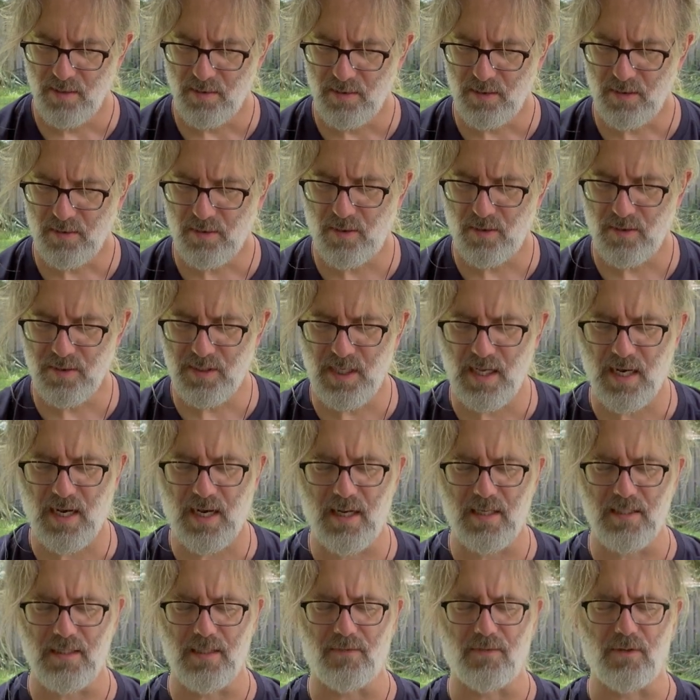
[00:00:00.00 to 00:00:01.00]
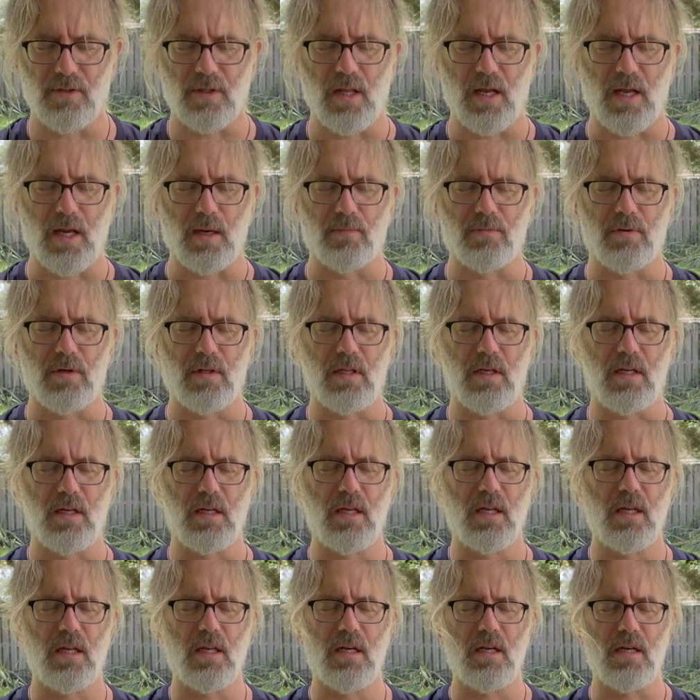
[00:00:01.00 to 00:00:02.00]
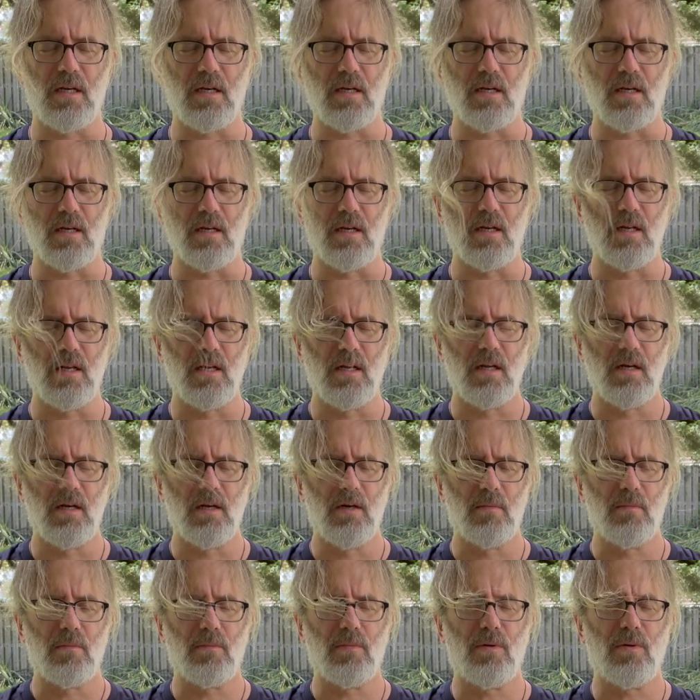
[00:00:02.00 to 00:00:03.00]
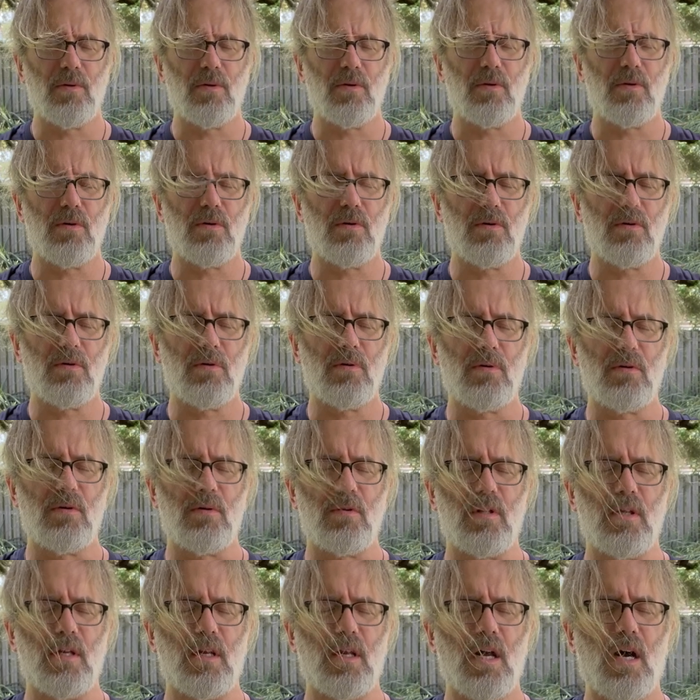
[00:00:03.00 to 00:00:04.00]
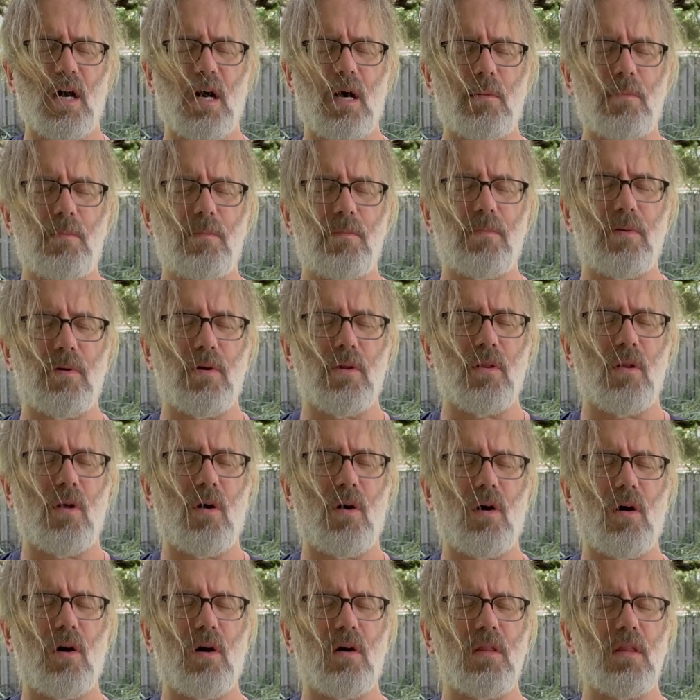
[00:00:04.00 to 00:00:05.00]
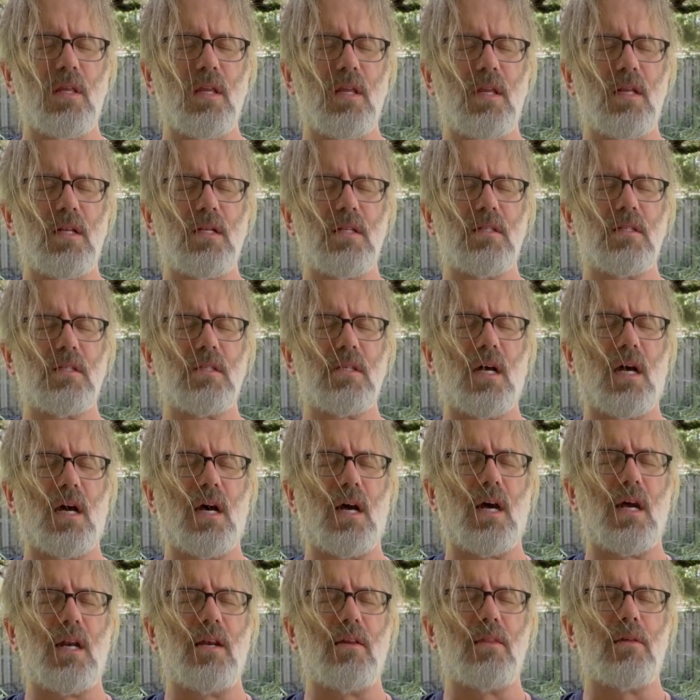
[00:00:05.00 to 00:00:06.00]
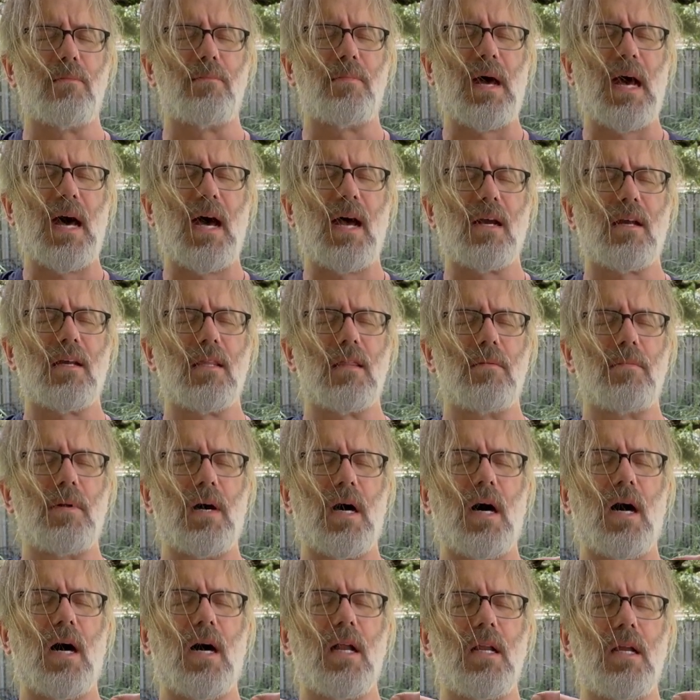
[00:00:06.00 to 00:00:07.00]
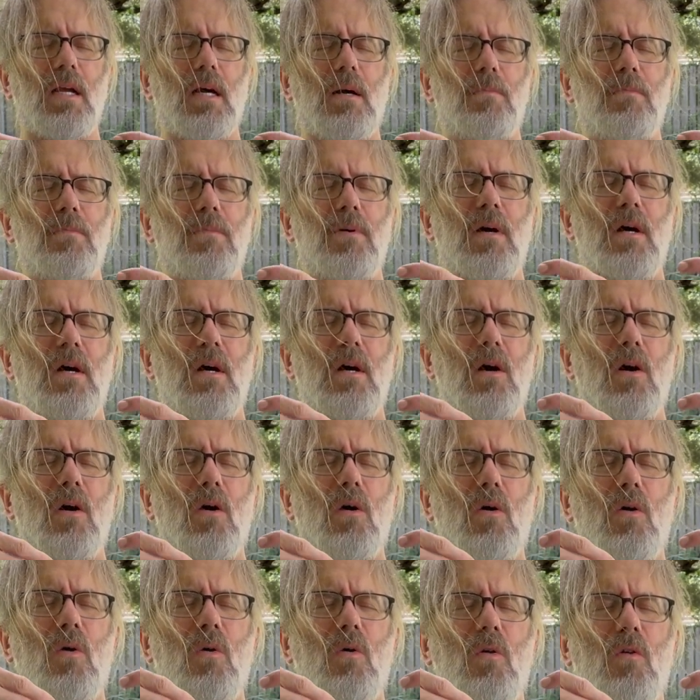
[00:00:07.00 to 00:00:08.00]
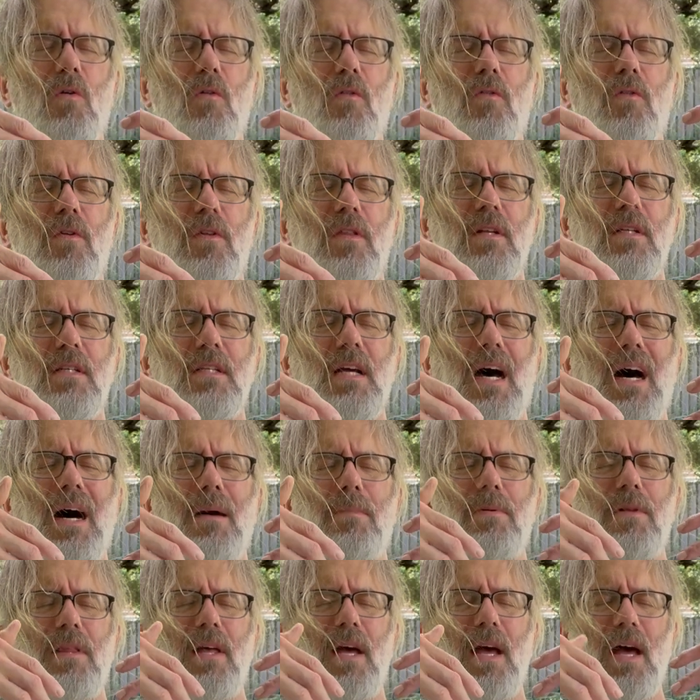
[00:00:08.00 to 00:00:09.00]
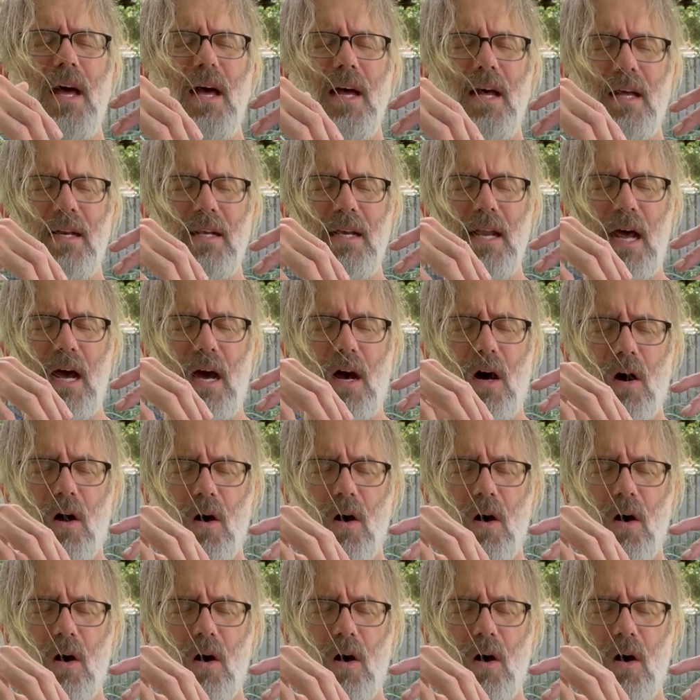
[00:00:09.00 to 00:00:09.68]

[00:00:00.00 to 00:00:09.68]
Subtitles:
Close the eyes if you'd like, breathing in, pulling up along the inside of the back of the body, up over the top of the head now.